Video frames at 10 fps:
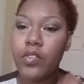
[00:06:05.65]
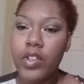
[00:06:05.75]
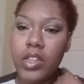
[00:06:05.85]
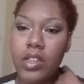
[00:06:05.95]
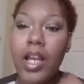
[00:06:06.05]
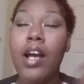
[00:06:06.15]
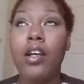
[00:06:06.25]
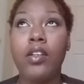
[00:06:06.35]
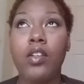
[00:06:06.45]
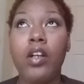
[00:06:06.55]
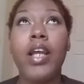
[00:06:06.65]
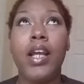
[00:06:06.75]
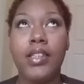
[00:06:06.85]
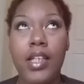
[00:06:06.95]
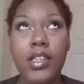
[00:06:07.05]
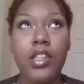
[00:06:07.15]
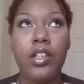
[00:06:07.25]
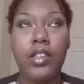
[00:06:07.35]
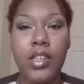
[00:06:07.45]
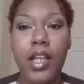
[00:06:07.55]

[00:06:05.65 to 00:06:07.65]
I tested Thursday.